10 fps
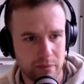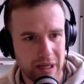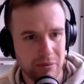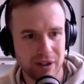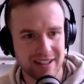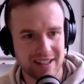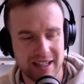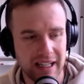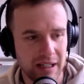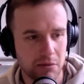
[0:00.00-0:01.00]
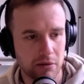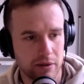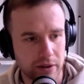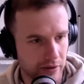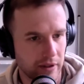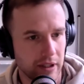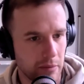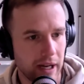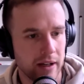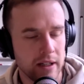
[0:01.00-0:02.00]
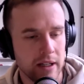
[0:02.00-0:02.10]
people can see what we're talking about